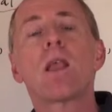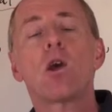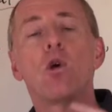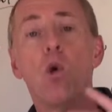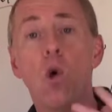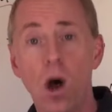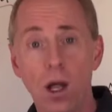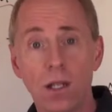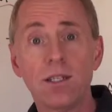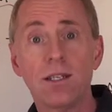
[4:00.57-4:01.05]

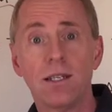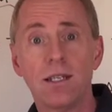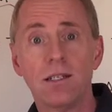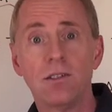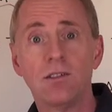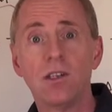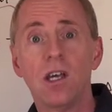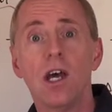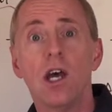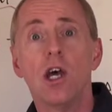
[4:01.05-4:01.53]

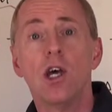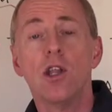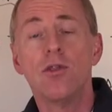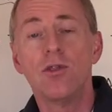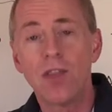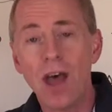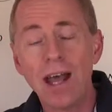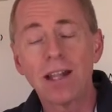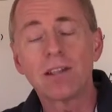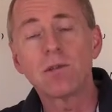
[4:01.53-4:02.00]
quantities,
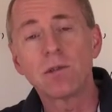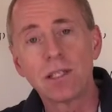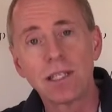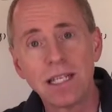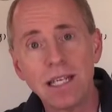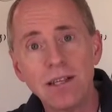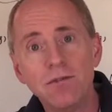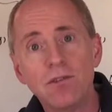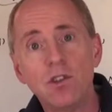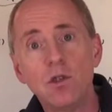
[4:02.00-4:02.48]
that
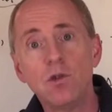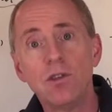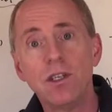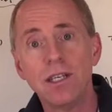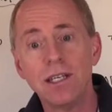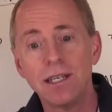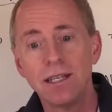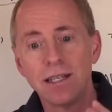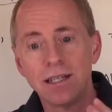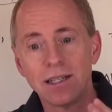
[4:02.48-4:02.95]
gives you
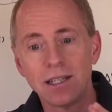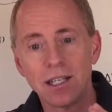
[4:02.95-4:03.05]
the,